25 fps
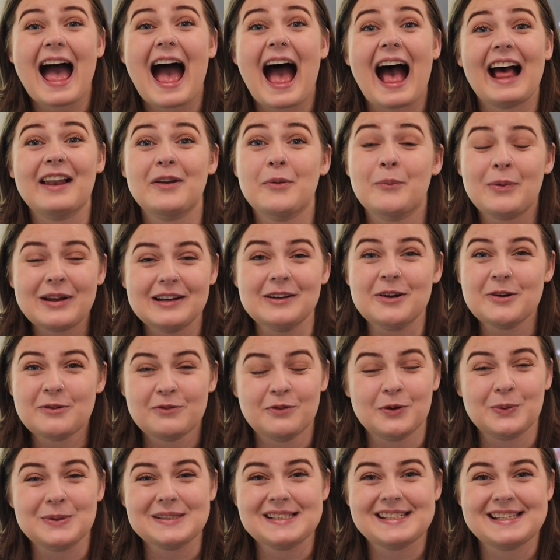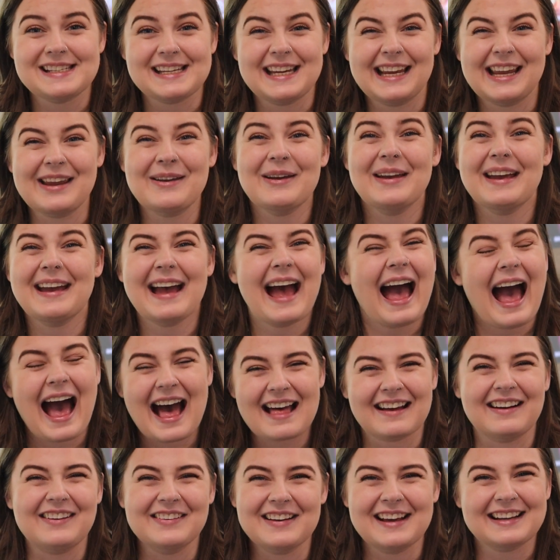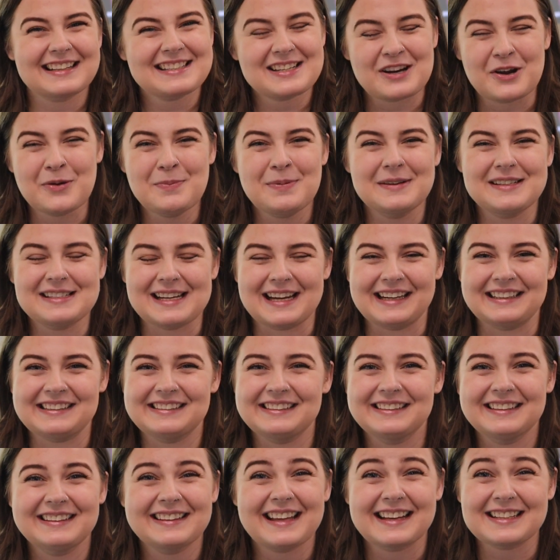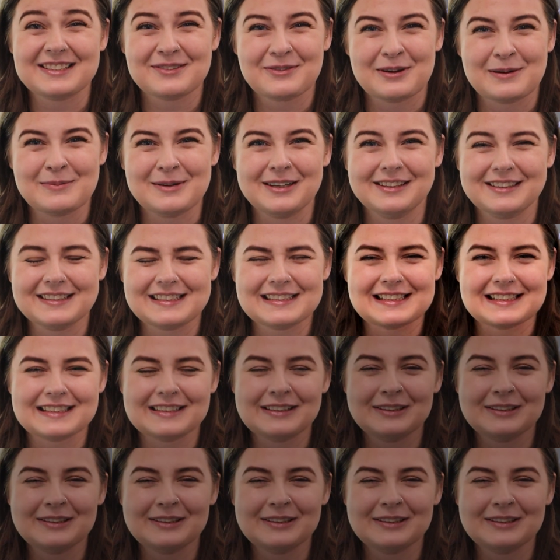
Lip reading: and we look forward to seeing you here at our next open day. Thanks very much.